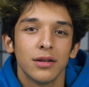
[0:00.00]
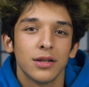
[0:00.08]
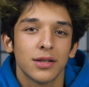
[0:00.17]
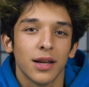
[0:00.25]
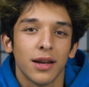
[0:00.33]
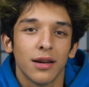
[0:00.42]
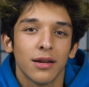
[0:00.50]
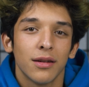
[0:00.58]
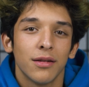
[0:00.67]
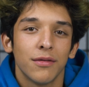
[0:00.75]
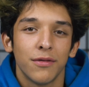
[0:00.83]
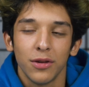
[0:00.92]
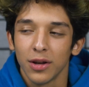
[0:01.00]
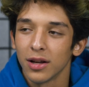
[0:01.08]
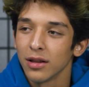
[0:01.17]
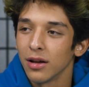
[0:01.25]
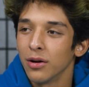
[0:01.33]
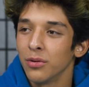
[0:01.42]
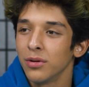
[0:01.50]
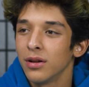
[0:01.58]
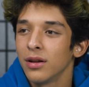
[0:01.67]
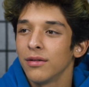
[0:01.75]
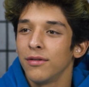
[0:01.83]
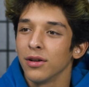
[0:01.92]
just feeling alone,
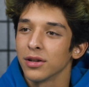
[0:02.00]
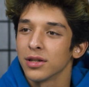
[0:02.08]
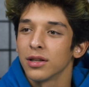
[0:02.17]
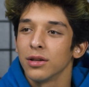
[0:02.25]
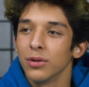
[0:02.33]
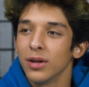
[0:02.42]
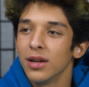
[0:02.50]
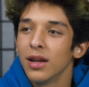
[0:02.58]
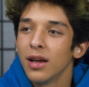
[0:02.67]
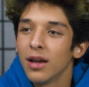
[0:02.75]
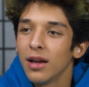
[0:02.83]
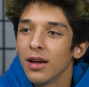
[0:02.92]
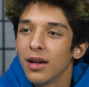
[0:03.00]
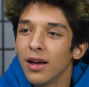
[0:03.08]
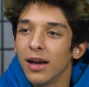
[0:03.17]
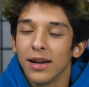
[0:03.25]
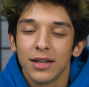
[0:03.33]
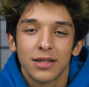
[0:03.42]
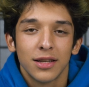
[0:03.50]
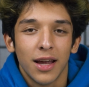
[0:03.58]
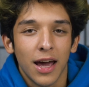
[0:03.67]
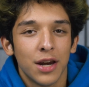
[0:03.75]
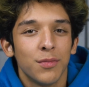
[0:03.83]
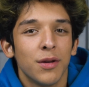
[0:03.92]
feeling secluded. And it's an
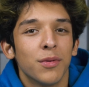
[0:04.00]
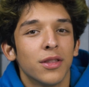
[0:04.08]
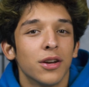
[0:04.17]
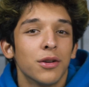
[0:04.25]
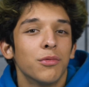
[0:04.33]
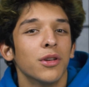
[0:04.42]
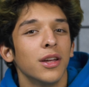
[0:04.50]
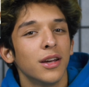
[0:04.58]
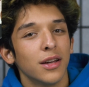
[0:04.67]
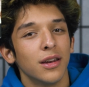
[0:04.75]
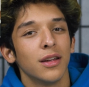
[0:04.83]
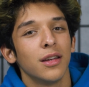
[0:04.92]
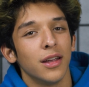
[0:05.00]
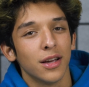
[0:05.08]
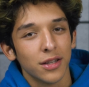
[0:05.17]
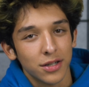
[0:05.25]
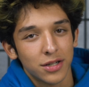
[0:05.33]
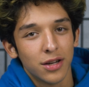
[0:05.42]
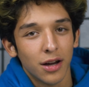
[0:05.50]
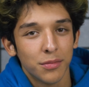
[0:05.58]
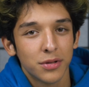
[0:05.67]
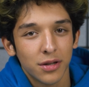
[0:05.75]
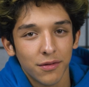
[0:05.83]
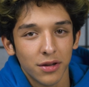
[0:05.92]
anime, but there are really good English
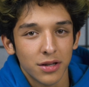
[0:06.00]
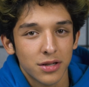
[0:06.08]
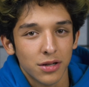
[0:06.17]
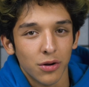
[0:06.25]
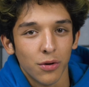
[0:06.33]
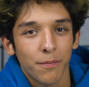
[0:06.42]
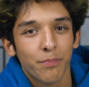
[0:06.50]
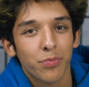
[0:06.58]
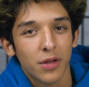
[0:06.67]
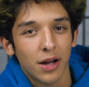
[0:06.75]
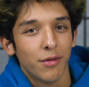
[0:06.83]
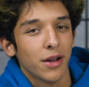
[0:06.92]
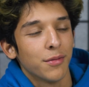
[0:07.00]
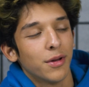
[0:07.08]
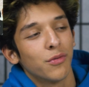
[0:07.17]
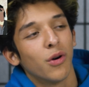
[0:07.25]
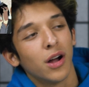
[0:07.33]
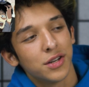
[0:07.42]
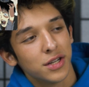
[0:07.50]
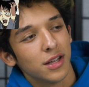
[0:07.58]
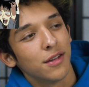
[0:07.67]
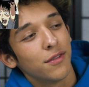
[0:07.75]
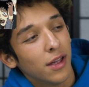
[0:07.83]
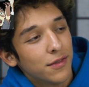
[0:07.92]
dubs of it, so I recommend watching
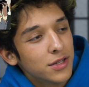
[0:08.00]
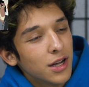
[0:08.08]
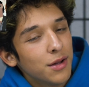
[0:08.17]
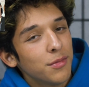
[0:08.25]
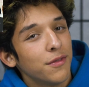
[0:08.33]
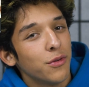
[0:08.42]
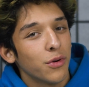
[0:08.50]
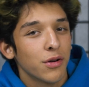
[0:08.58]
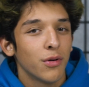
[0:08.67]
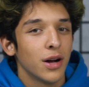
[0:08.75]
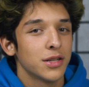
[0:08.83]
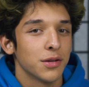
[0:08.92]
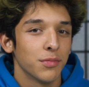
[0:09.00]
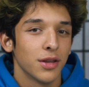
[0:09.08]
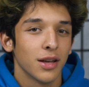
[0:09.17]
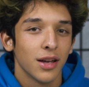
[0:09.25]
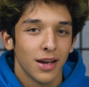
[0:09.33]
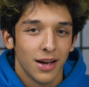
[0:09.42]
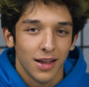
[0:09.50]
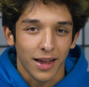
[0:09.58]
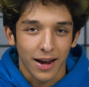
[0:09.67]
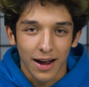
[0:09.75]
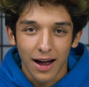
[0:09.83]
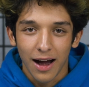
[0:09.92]
it if you have time, if you want to watch something.
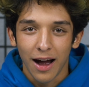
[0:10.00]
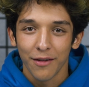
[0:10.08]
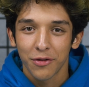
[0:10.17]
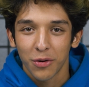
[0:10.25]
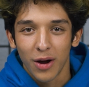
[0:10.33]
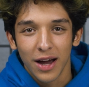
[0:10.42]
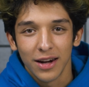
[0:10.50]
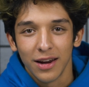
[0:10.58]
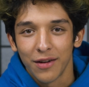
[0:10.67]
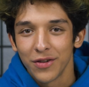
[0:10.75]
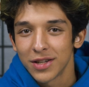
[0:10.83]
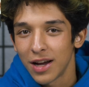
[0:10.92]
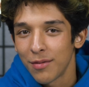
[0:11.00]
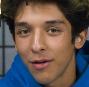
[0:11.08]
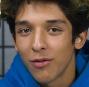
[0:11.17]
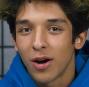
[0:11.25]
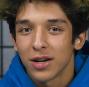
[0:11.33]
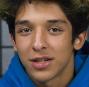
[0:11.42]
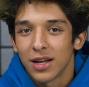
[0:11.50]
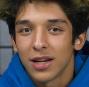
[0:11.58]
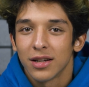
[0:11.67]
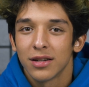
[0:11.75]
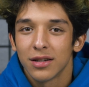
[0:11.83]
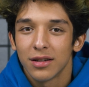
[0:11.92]
I've cried every time I've watched
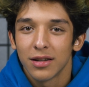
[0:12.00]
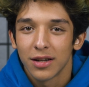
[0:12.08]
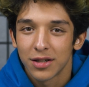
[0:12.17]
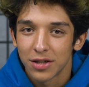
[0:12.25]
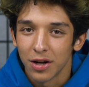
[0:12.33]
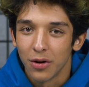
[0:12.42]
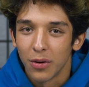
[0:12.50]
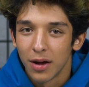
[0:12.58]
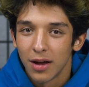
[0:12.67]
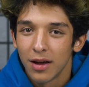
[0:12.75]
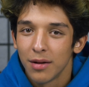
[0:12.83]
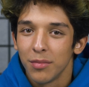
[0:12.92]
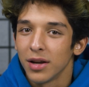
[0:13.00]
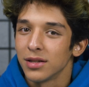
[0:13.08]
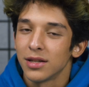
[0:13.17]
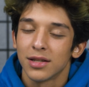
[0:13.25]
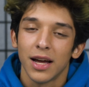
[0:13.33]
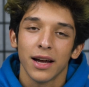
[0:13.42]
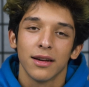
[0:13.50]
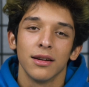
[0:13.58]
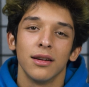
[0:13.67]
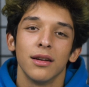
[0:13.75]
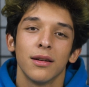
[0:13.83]
that show because it's that good.